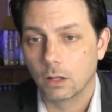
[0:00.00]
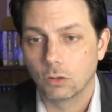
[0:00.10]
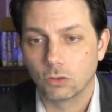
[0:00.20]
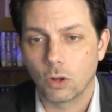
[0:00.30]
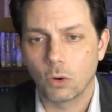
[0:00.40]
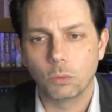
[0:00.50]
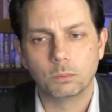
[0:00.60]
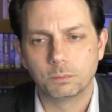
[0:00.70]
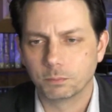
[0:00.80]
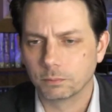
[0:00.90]
So
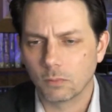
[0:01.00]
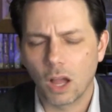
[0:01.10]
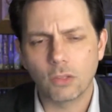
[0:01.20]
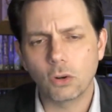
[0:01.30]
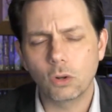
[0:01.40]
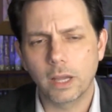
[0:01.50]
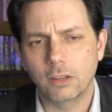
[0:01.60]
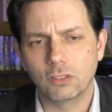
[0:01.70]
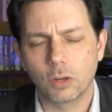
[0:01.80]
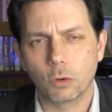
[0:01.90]
other
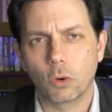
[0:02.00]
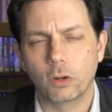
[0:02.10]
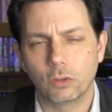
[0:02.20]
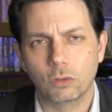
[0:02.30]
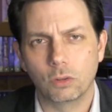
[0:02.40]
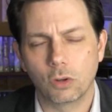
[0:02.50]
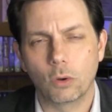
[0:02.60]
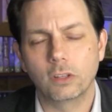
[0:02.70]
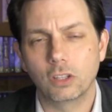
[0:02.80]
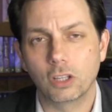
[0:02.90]
locations that we're
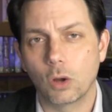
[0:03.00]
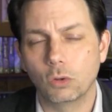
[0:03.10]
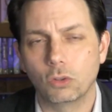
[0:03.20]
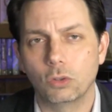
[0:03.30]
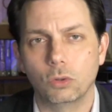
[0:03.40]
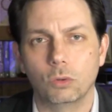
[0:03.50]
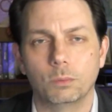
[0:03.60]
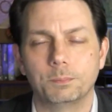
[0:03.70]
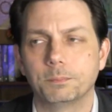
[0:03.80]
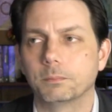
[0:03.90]
going to go to
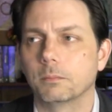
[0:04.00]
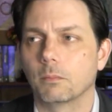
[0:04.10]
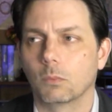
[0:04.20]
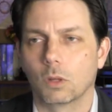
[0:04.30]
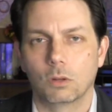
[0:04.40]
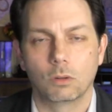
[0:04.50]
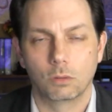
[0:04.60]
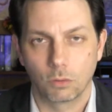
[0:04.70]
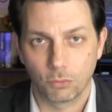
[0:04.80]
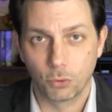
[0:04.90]

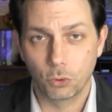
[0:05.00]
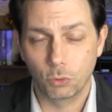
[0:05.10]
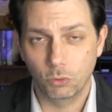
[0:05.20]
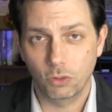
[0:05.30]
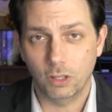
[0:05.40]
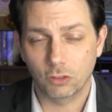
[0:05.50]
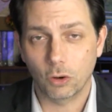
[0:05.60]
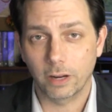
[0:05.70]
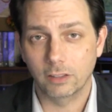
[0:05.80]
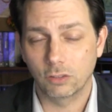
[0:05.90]
through the
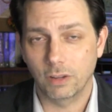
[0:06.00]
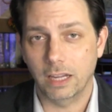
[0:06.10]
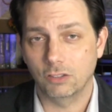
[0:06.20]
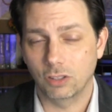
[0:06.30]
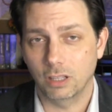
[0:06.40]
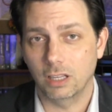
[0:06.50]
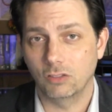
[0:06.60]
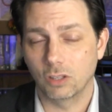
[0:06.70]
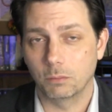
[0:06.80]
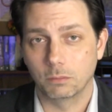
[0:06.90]
Stargates of Ancient
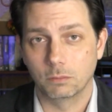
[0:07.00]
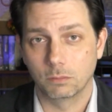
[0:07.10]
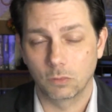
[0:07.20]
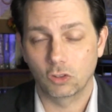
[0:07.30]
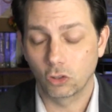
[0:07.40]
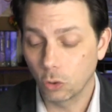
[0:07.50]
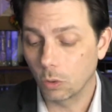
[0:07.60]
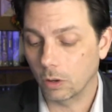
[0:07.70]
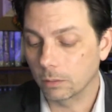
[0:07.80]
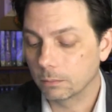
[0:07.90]
Egypt
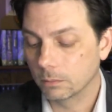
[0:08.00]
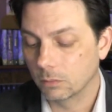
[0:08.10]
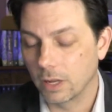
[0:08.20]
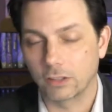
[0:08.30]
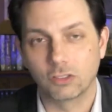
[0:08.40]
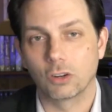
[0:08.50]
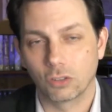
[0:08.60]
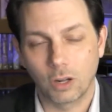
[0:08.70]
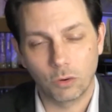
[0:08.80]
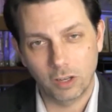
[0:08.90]
tour next year.
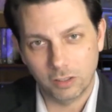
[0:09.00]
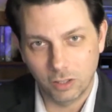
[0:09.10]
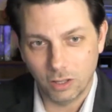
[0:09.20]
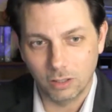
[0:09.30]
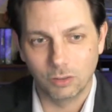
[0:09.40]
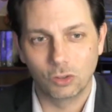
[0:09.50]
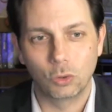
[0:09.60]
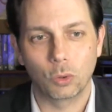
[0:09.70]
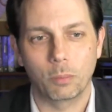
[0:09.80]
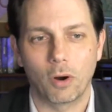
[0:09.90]
So now we'll get to the
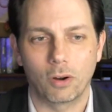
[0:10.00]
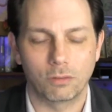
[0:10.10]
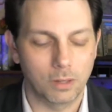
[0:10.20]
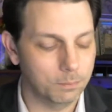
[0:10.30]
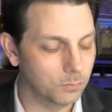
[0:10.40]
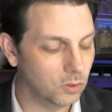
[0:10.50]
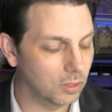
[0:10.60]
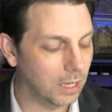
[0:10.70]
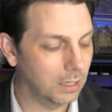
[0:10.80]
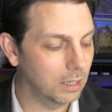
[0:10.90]
tour part of it. Just
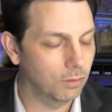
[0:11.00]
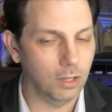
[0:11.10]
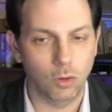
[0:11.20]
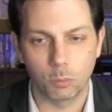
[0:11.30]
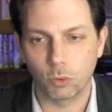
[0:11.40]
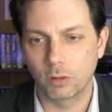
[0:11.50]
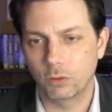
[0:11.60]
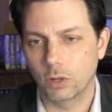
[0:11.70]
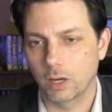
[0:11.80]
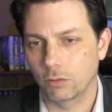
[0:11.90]
kind of give you a little
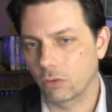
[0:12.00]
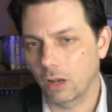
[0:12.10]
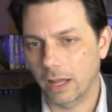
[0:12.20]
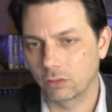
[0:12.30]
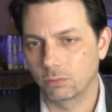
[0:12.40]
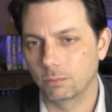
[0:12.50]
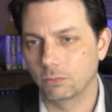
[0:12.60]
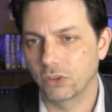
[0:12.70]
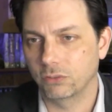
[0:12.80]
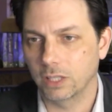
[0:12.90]
preview here for the last
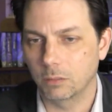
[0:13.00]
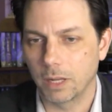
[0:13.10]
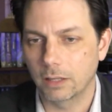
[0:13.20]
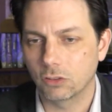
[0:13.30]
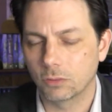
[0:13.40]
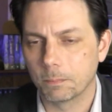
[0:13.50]
15 minutes.